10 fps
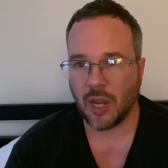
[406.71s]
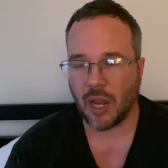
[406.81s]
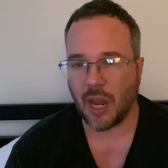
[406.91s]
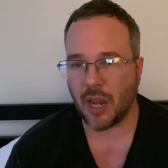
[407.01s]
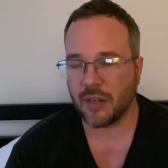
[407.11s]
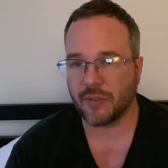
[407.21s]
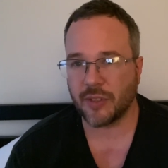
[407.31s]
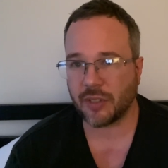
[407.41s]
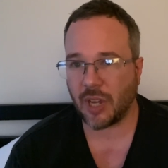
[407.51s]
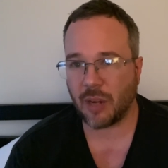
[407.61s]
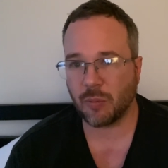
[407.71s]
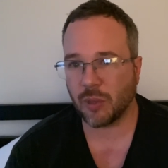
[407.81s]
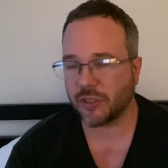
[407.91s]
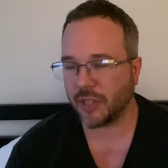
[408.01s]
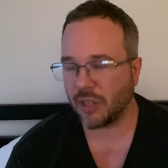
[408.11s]
And if this guy
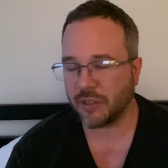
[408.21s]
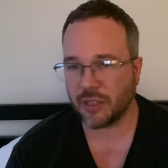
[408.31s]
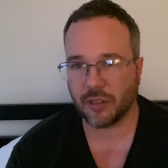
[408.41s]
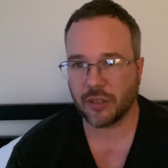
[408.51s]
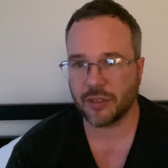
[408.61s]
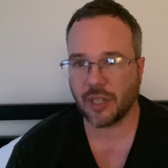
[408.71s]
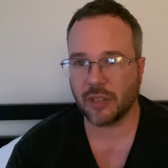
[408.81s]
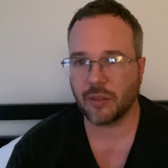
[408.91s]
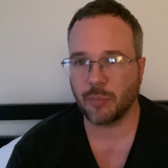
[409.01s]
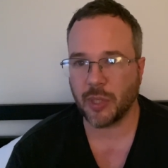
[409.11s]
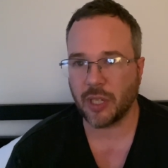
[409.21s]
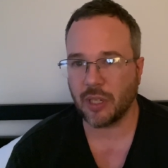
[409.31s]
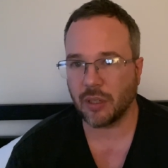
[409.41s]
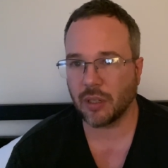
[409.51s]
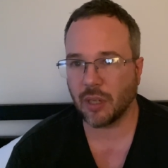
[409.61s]
works out and he turns out to
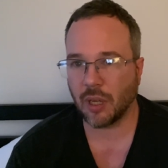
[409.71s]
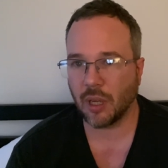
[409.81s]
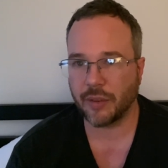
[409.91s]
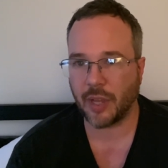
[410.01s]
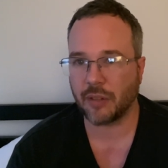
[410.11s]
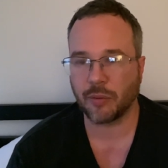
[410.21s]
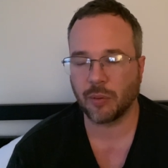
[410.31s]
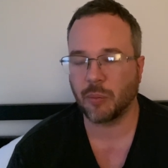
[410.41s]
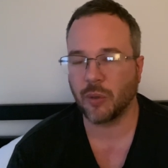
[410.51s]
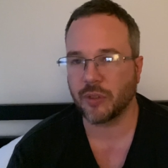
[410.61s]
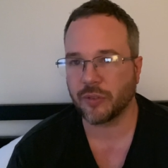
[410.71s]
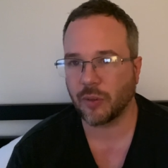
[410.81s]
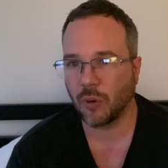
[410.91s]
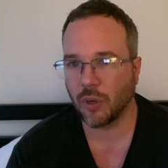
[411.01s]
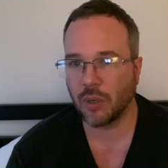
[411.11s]
be uh, that 20 point
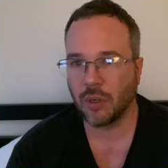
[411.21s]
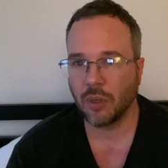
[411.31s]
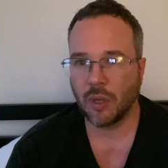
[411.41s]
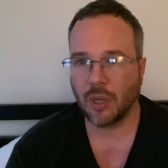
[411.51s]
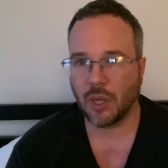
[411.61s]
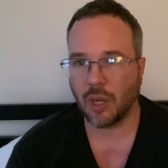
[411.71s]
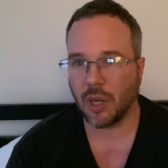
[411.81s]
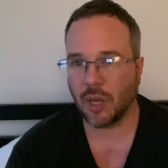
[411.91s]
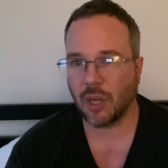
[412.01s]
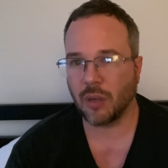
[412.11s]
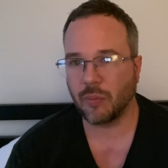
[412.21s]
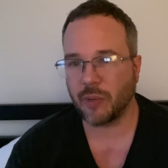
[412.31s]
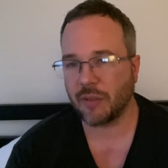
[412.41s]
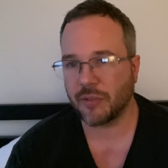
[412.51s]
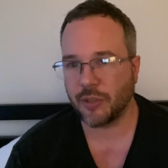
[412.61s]
score, uh, we
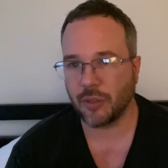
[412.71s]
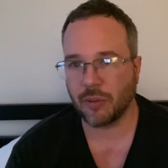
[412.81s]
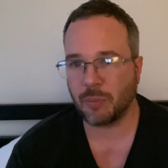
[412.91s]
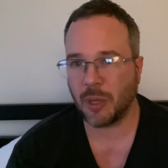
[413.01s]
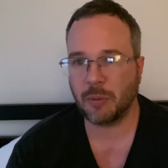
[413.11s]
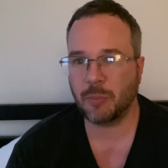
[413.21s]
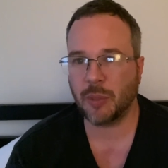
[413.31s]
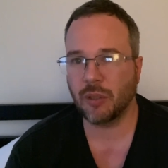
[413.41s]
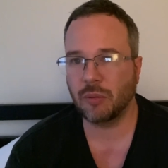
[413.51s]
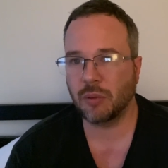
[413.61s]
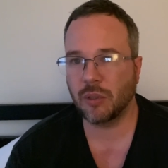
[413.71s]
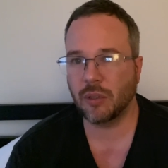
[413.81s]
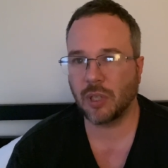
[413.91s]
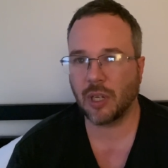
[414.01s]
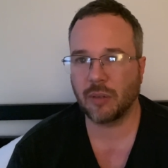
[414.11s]
have two, and maybe Beal
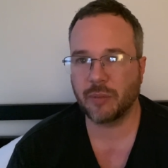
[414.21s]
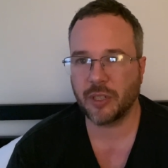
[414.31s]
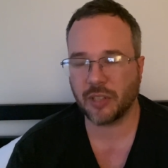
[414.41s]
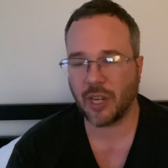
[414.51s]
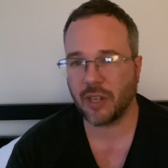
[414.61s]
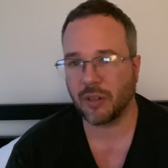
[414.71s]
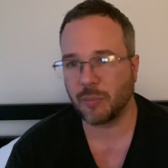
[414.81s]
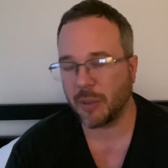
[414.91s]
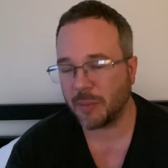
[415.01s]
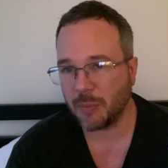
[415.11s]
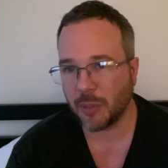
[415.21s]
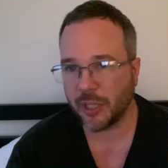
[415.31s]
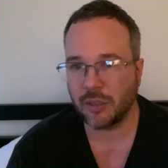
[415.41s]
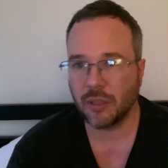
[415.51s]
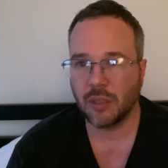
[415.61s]
will uh, resign, or maybe he
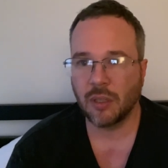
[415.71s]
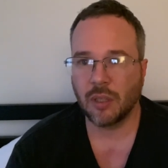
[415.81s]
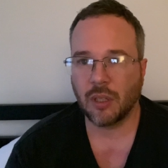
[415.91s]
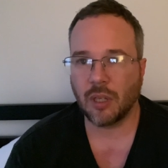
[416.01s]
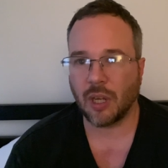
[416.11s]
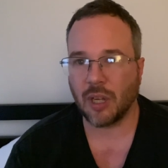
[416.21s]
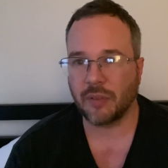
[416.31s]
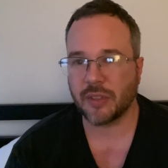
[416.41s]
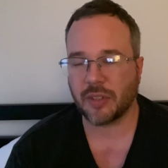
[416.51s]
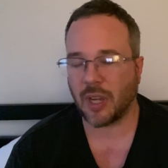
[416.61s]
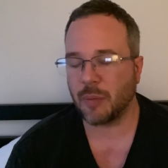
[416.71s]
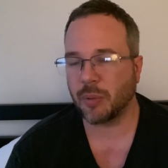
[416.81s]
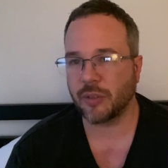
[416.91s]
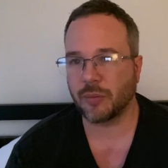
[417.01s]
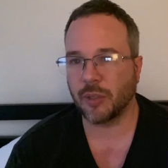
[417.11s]
might. Uh, if this guy
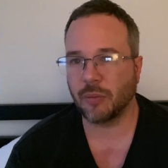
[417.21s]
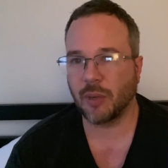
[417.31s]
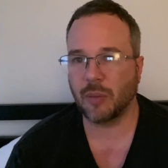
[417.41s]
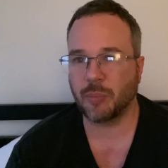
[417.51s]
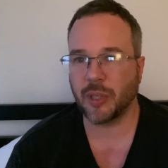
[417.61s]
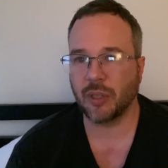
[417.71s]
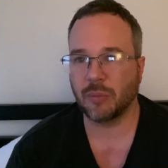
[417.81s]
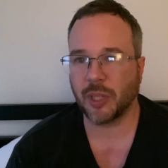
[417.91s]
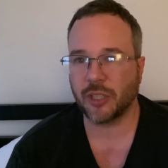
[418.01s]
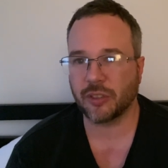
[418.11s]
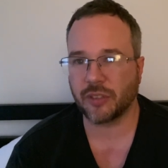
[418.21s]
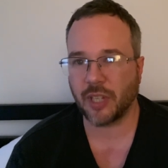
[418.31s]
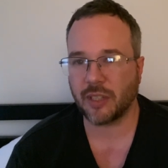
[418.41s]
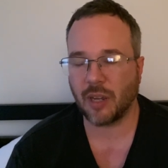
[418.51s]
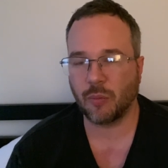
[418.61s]
plays really well, Beal might just
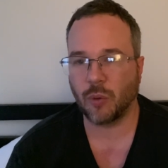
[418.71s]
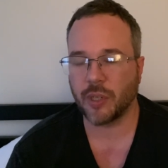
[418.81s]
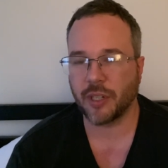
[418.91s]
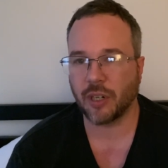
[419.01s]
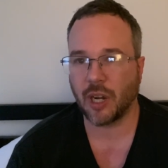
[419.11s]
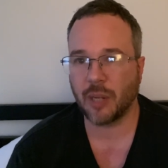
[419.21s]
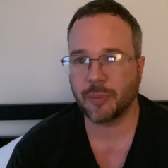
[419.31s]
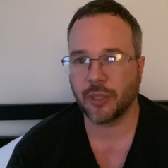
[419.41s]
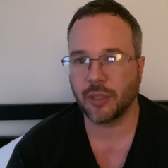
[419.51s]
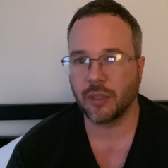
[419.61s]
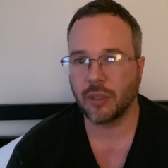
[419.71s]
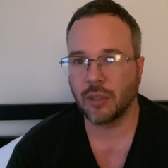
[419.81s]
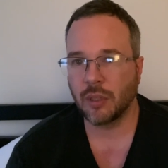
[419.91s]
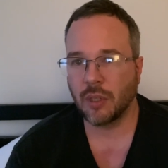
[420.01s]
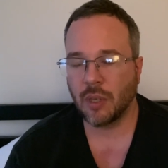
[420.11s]
take that one year option
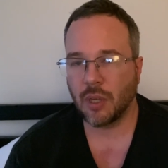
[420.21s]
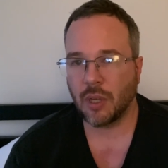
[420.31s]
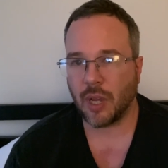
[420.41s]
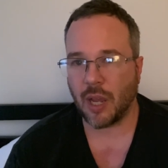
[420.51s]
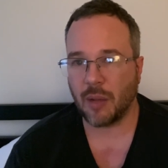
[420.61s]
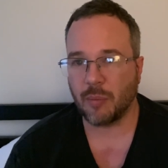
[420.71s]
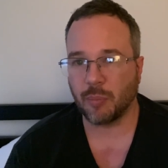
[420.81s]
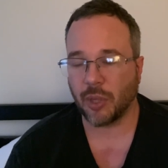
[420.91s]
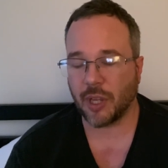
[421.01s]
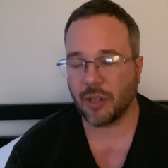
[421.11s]
and play